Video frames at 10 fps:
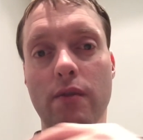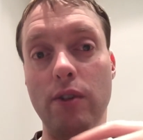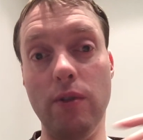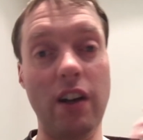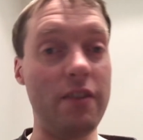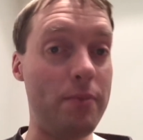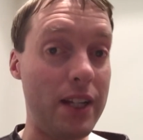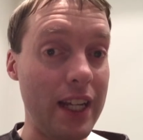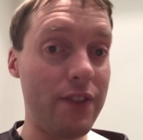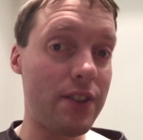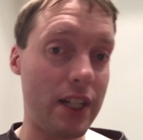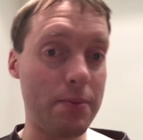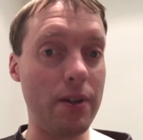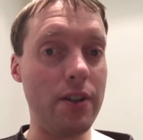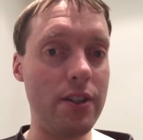real life beliefs, I
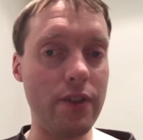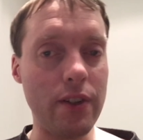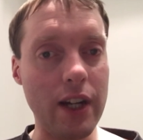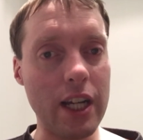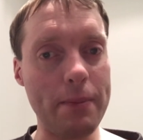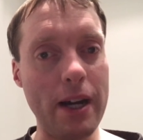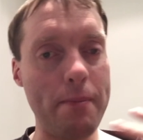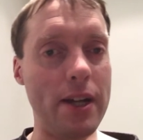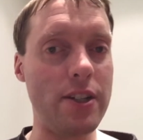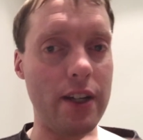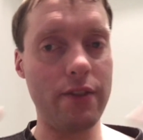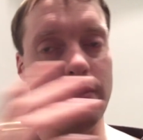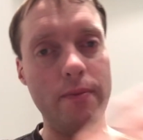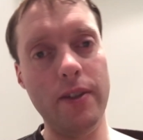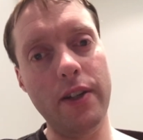suppose, if you like, about magic
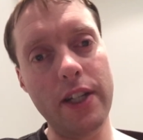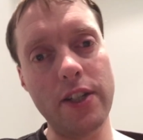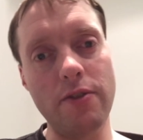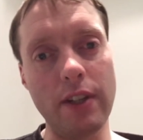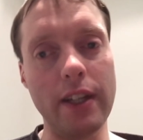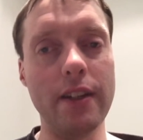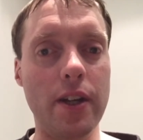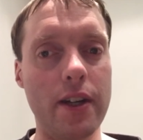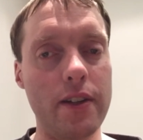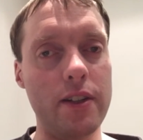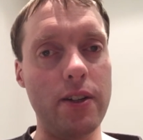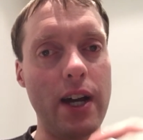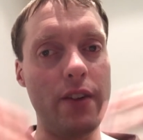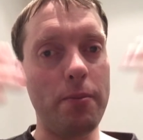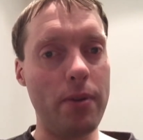from history that
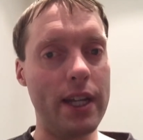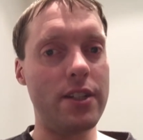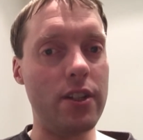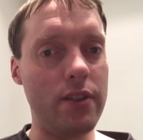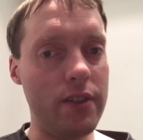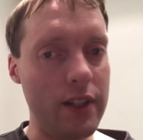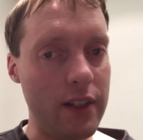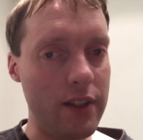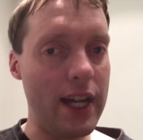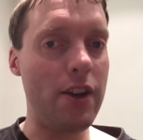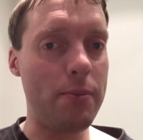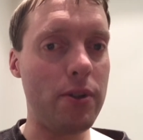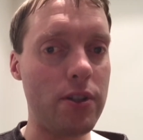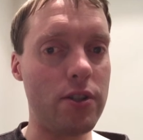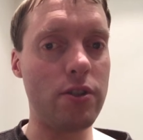have a place in the Harry
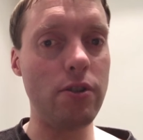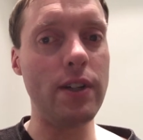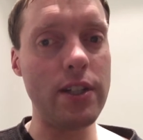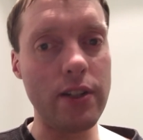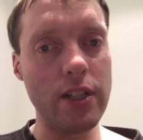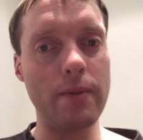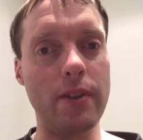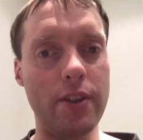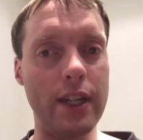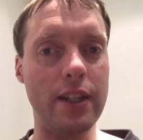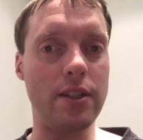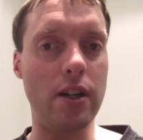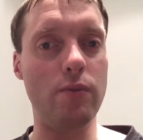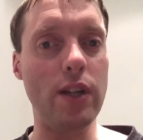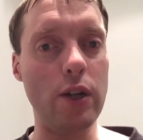Potter stories. Some of the things
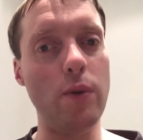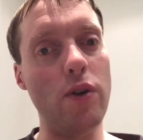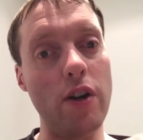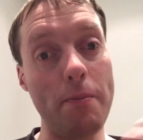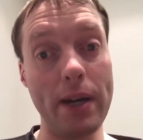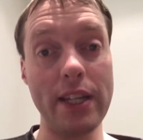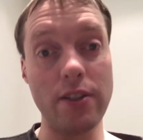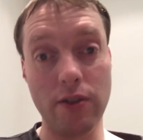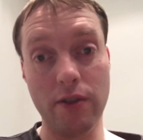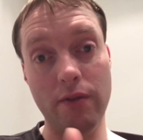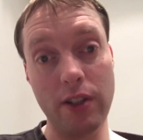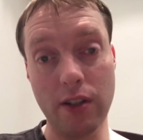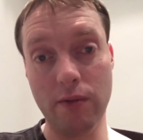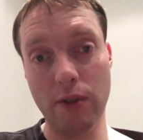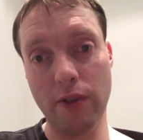are real or are based on
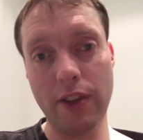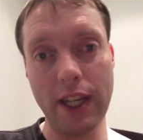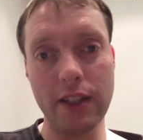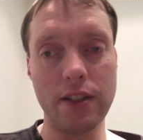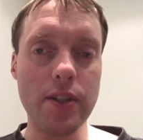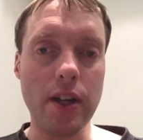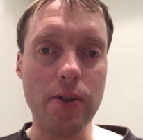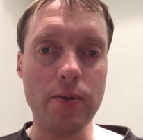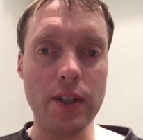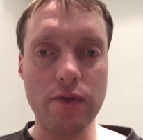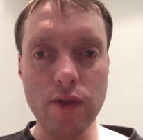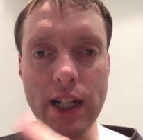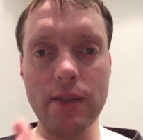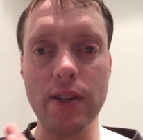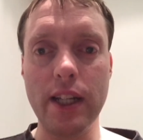real things. So it's
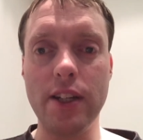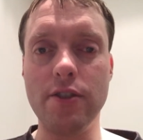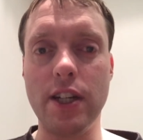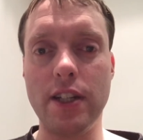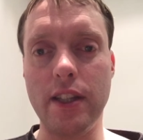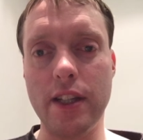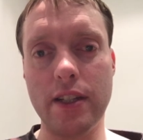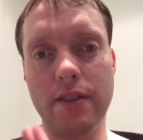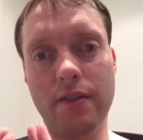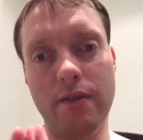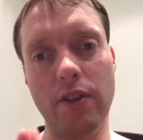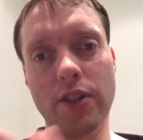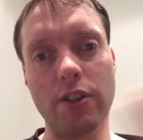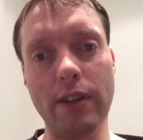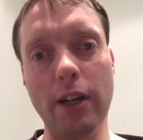really, really interesting. There's
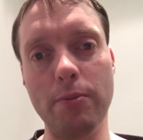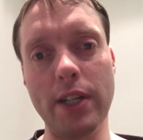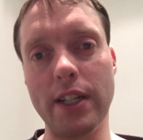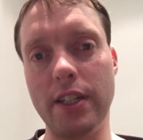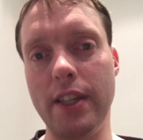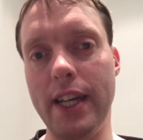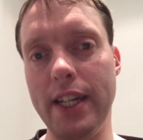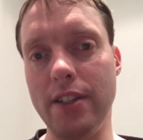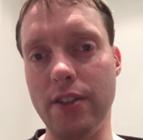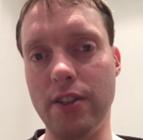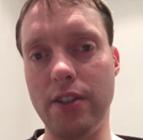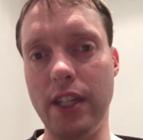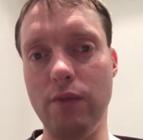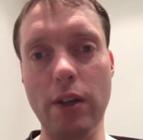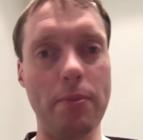lots of great objects in there, such as
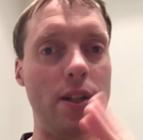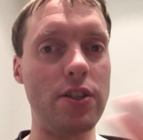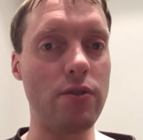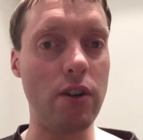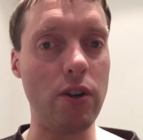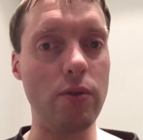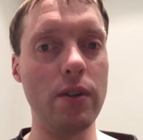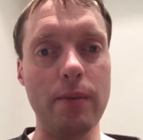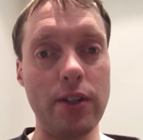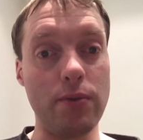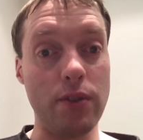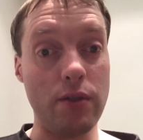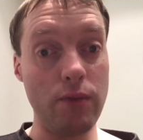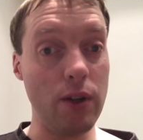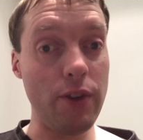the Ripley scroll, which was
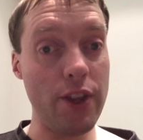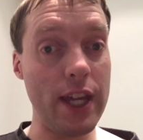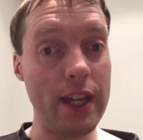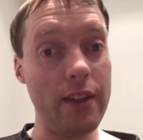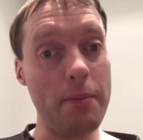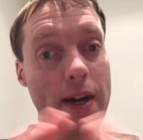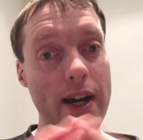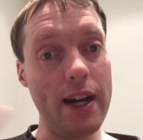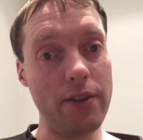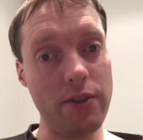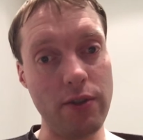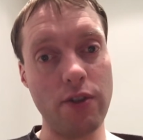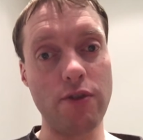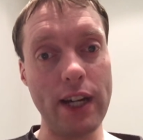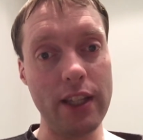a real thing about how to
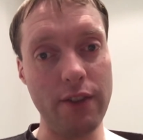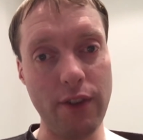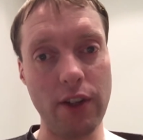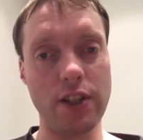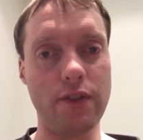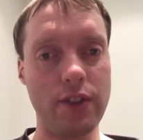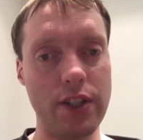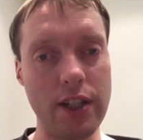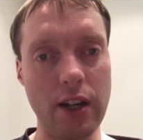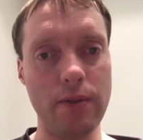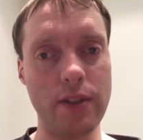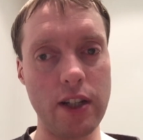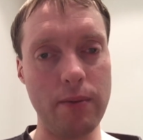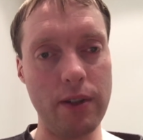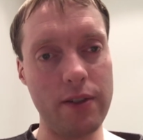create the Philosopher's Stone.
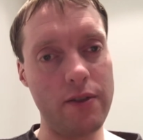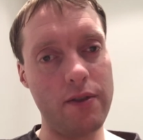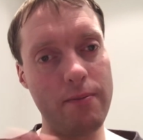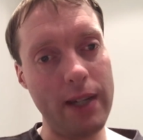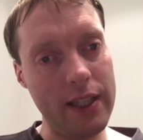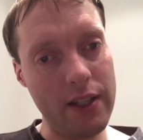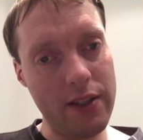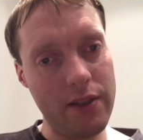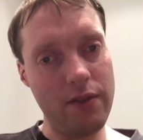Someone had made this